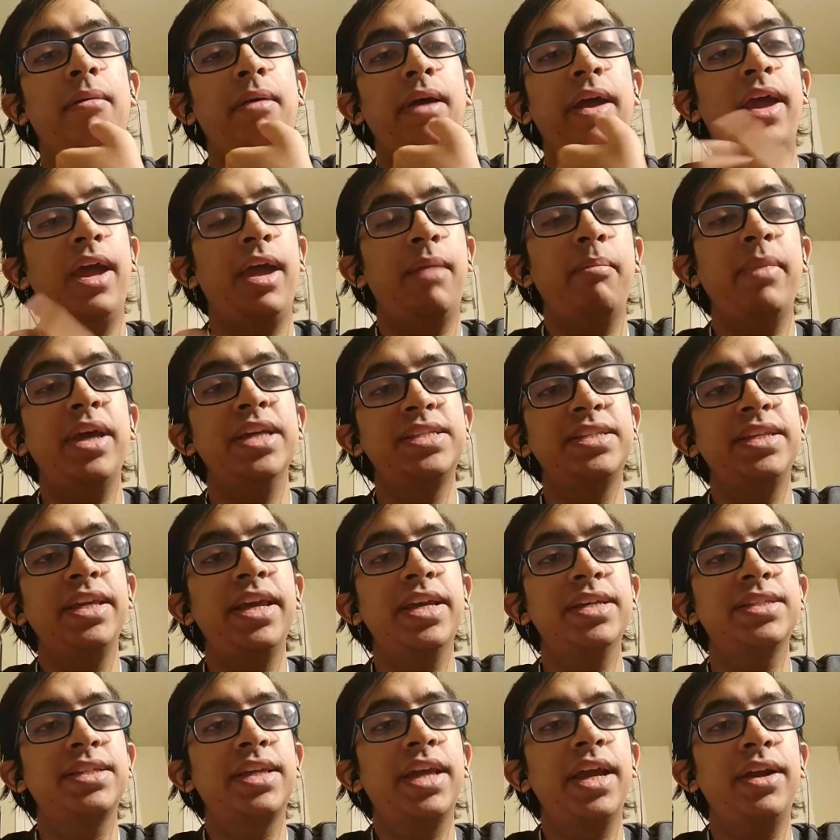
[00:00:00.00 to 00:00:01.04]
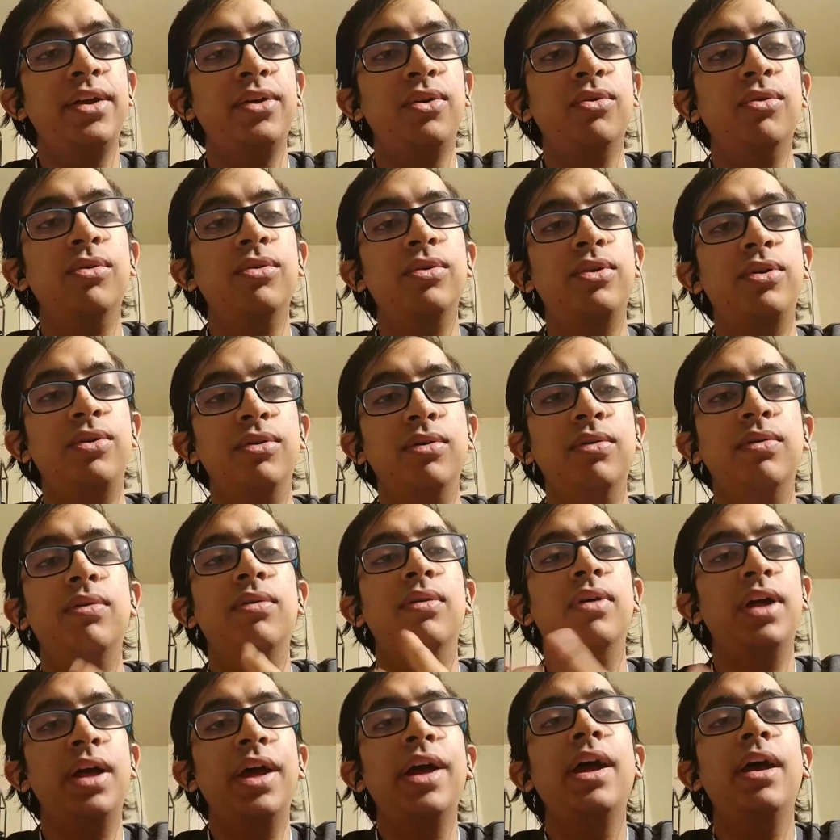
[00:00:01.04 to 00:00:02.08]
MACS can do to
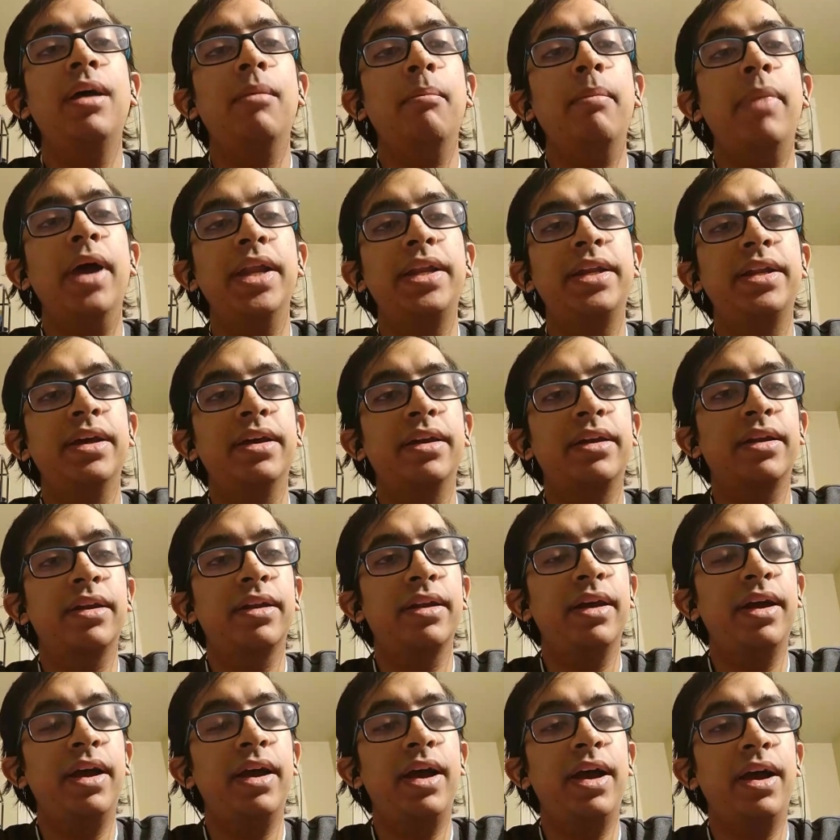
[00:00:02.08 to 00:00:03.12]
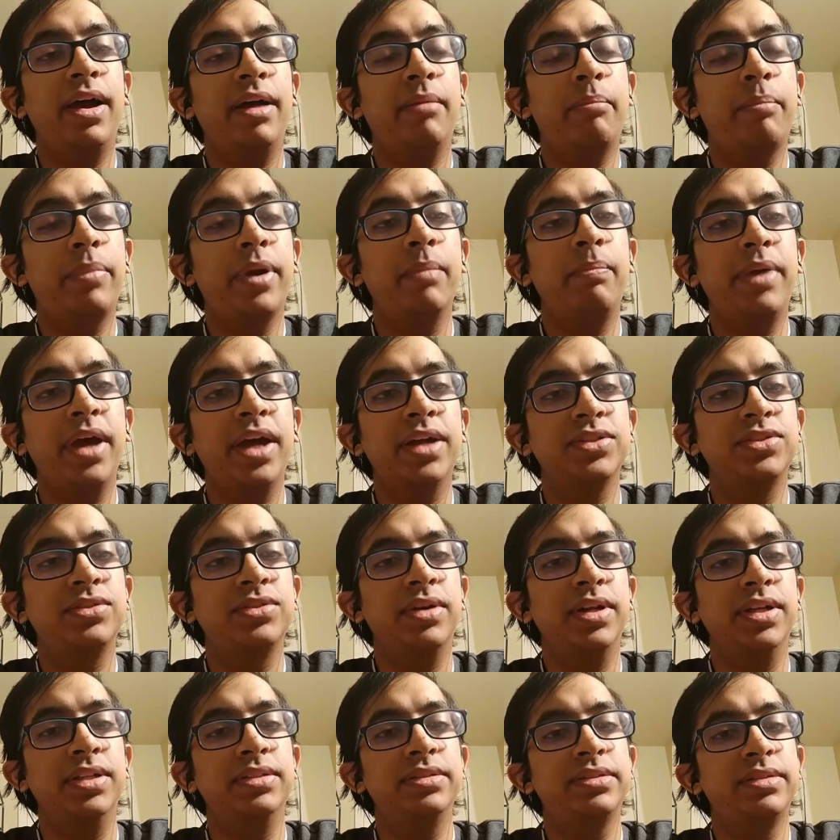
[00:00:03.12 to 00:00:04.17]
better prepare
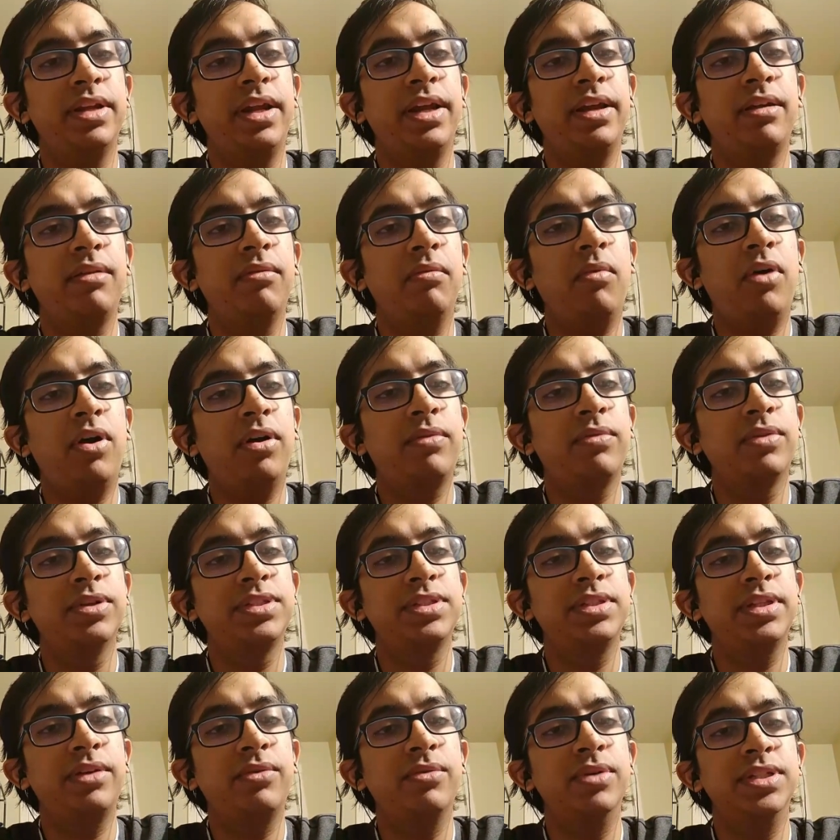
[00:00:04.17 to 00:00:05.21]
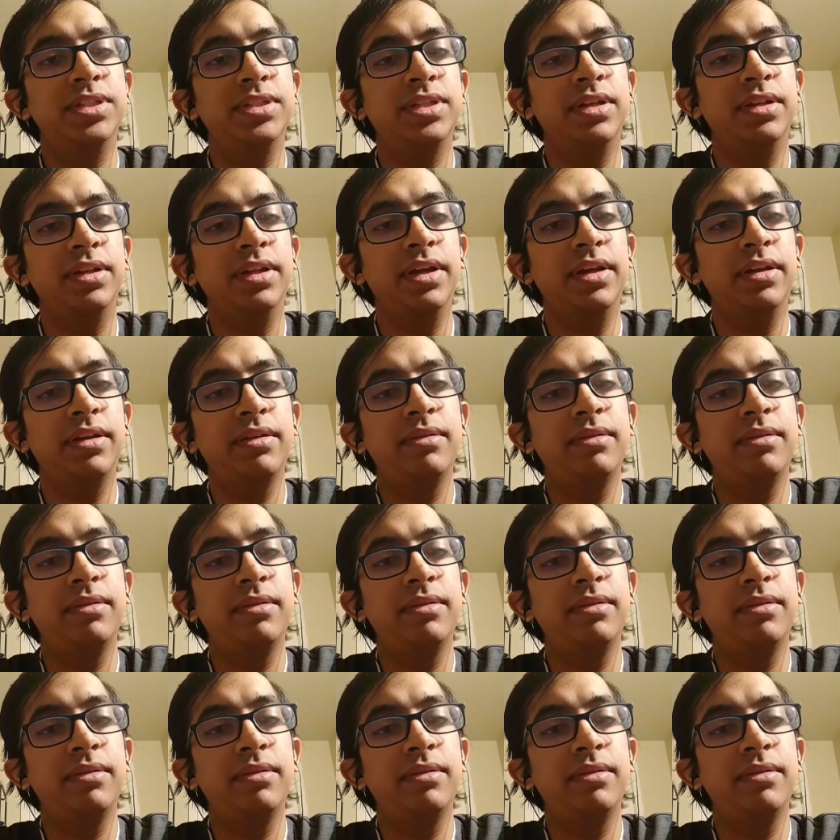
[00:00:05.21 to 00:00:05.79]
students? Like, what was the question there?